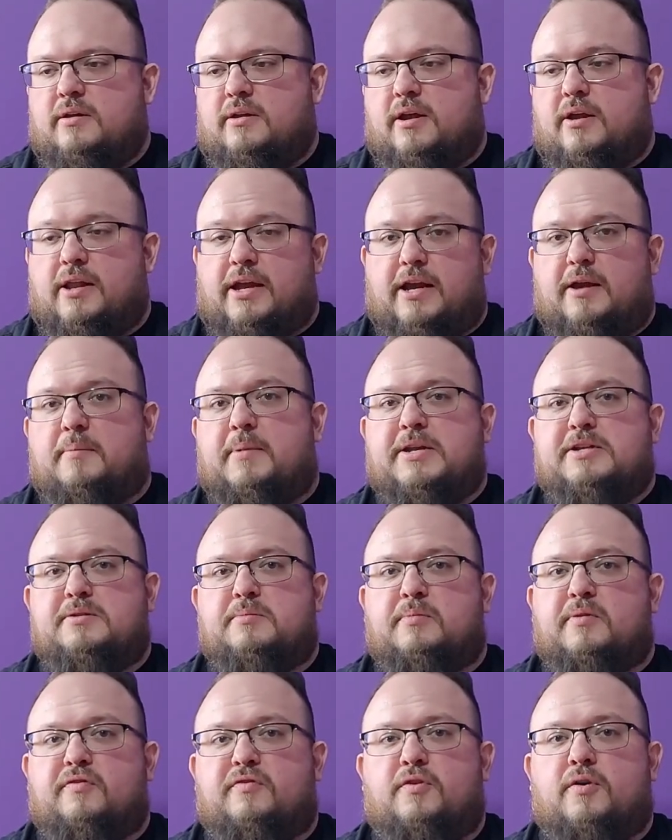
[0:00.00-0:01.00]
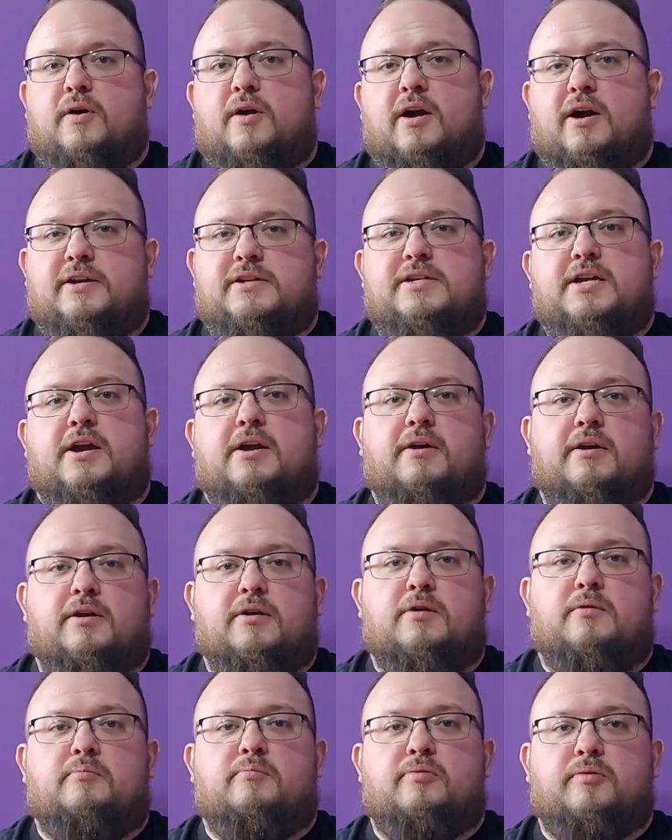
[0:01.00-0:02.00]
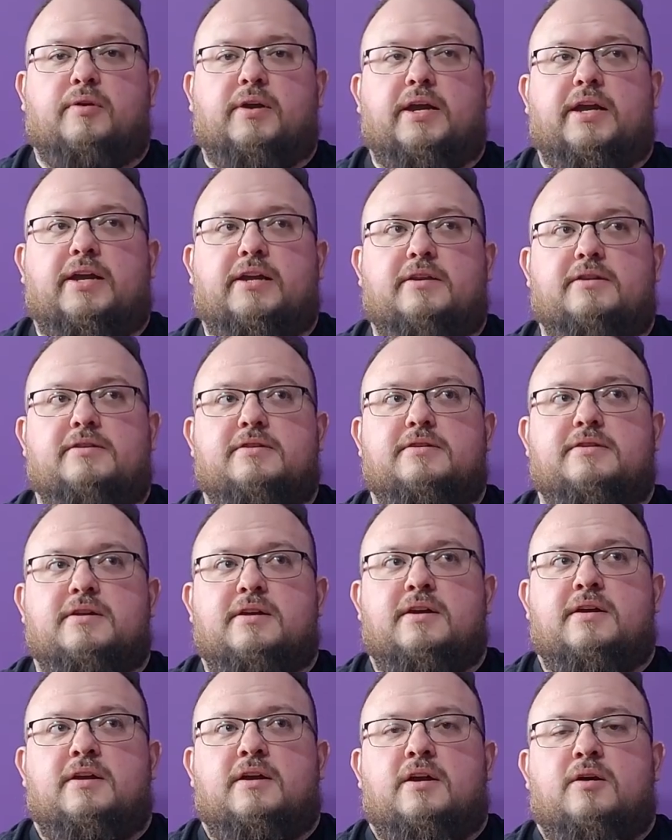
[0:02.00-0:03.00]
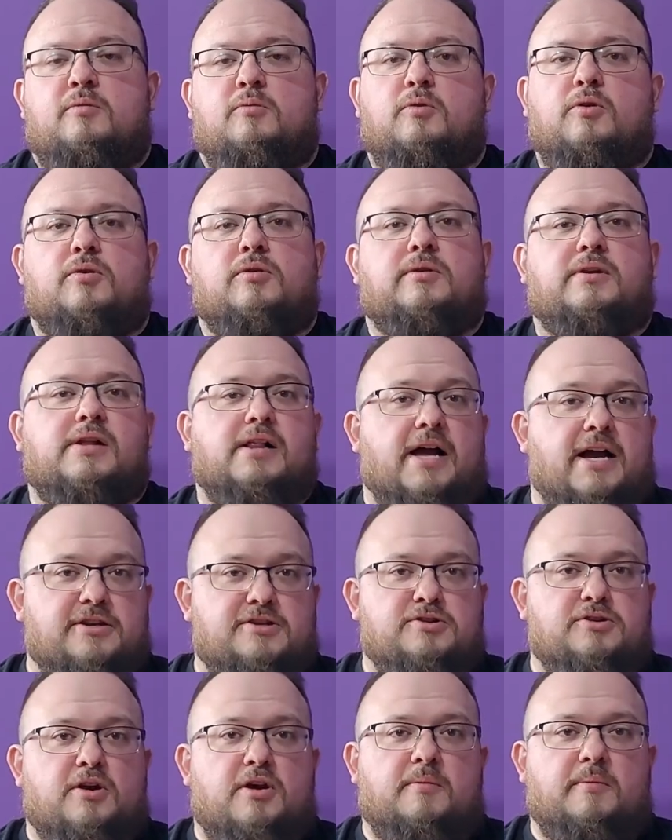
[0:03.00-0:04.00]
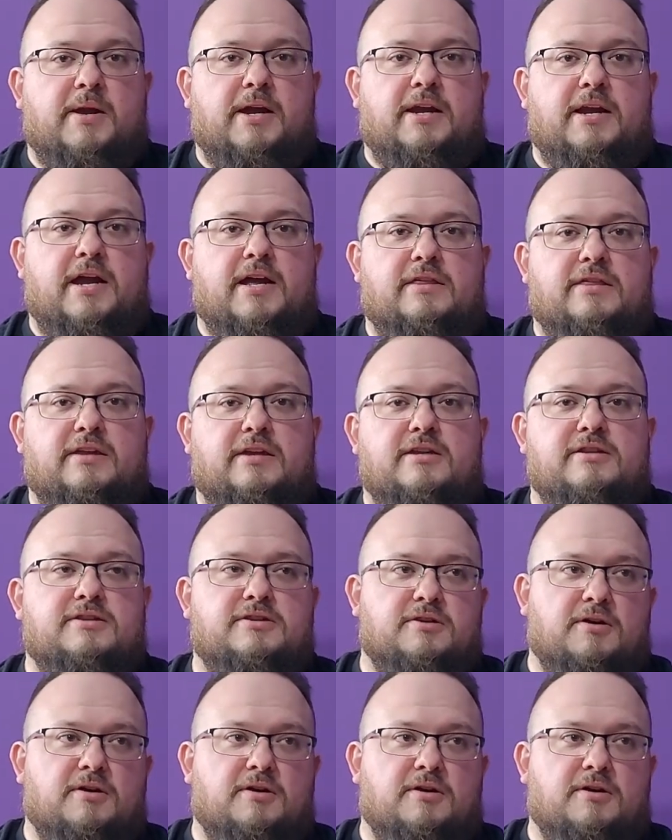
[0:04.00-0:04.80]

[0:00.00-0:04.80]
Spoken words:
Now, like I mentioned before, Ontario breeds world class strongman athletes.